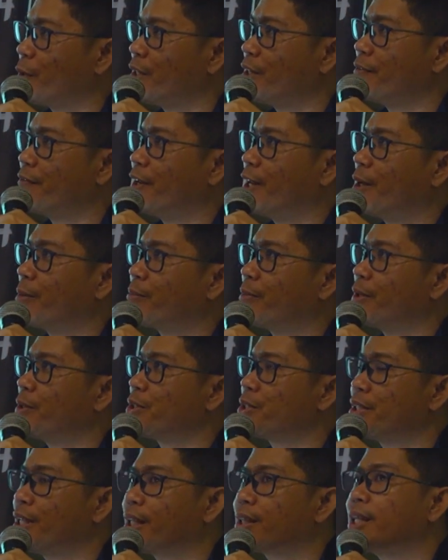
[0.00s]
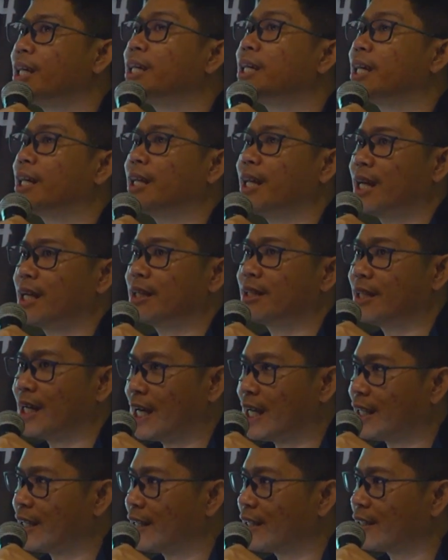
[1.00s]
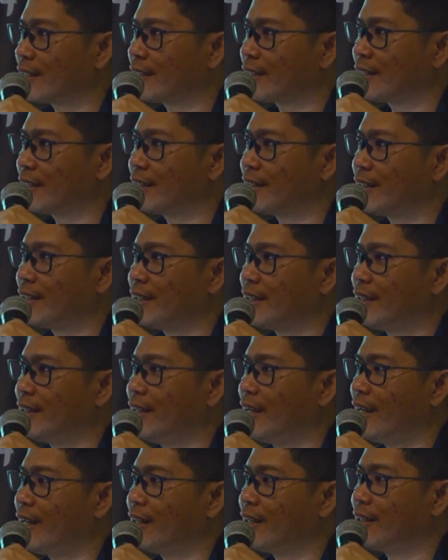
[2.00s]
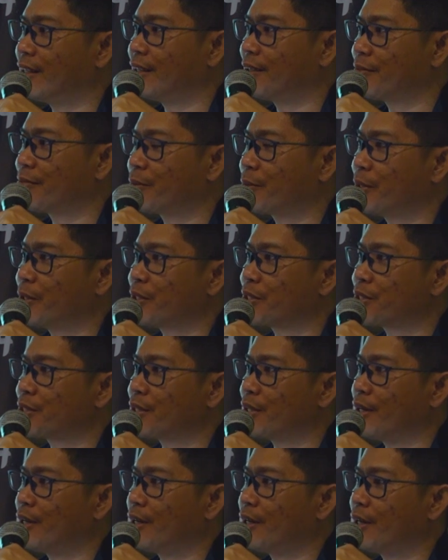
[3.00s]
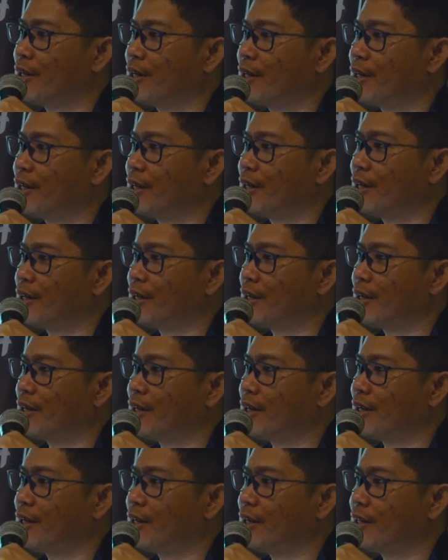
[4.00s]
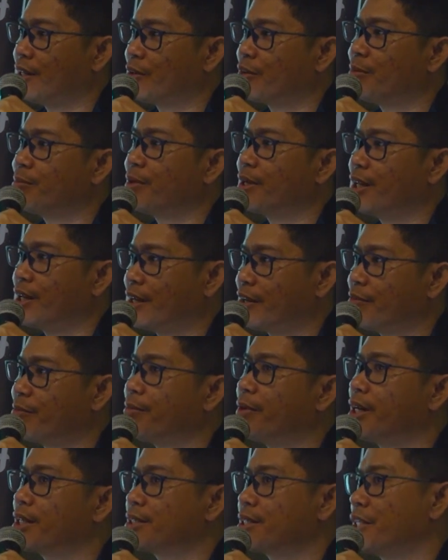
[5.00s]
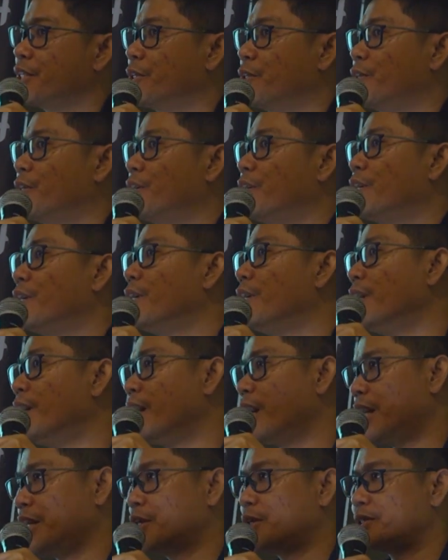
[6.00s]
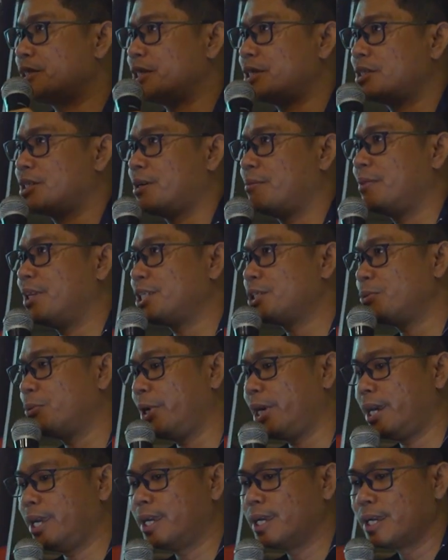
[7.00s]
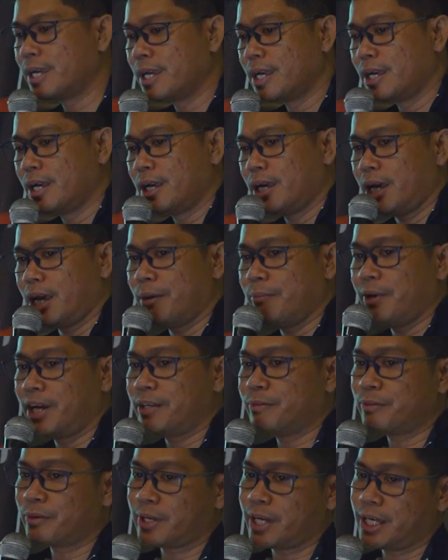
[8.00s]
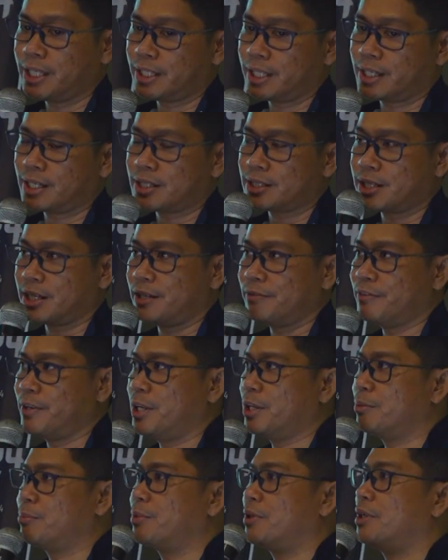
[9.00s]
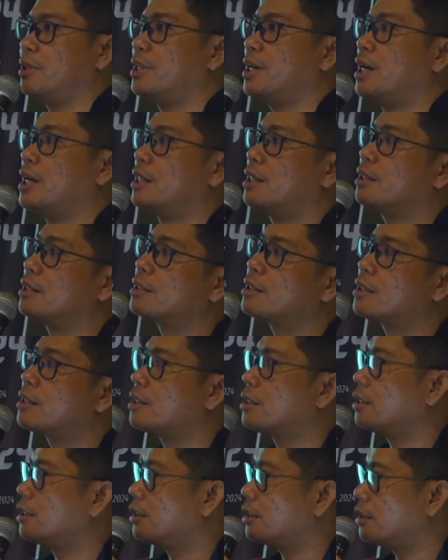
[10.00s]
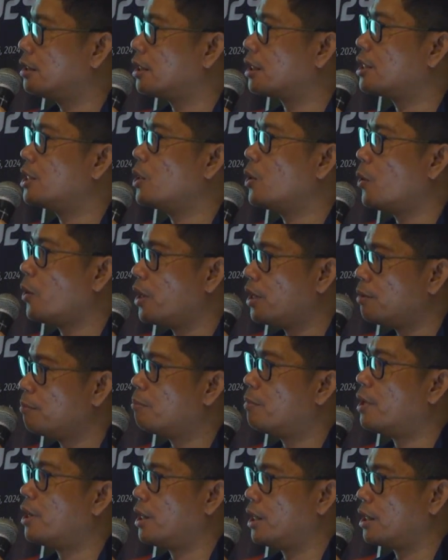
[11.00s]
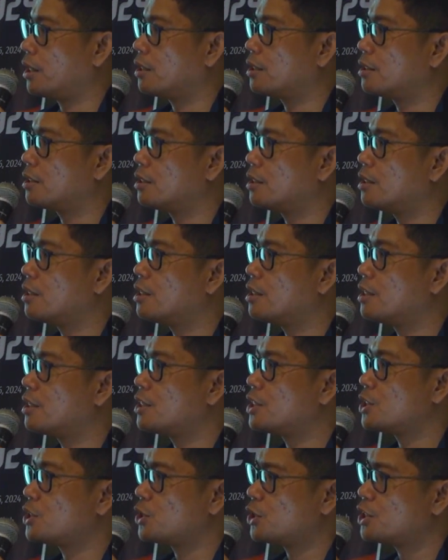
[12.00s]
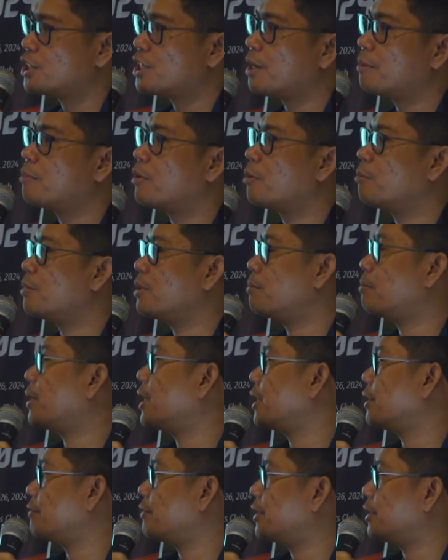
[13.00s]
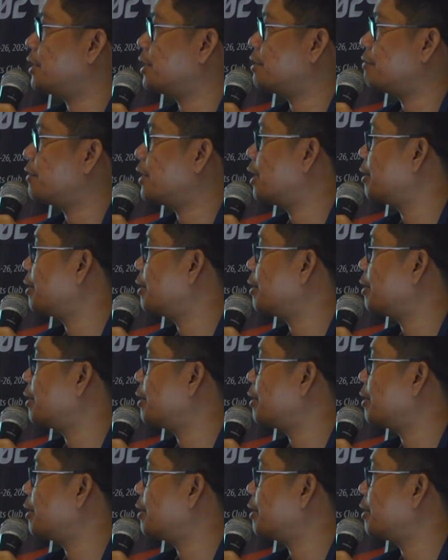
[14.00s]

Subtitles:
a developer who's not thinking like that, then of course there will be a lot of bugs in your system. That's why I'm advocating as a developer that the QA part should somehow be part of the